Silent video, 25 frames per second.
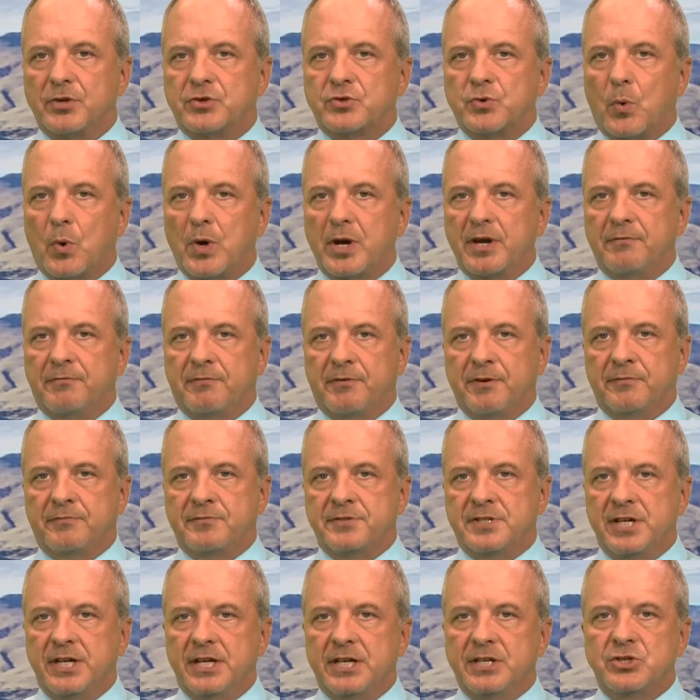
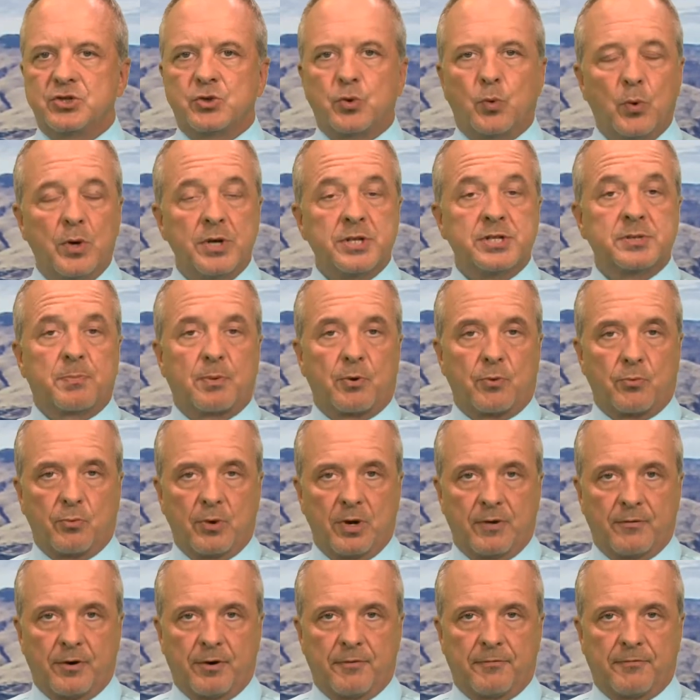2015 Twisp
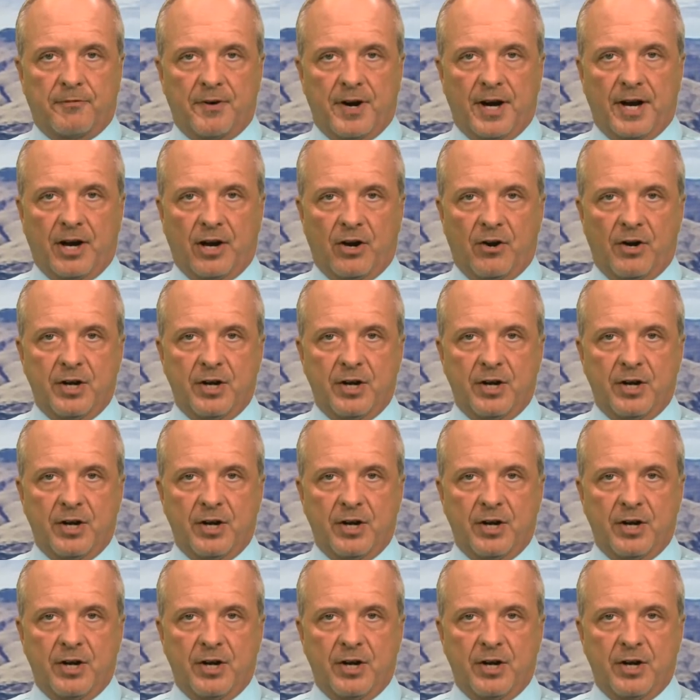River fire,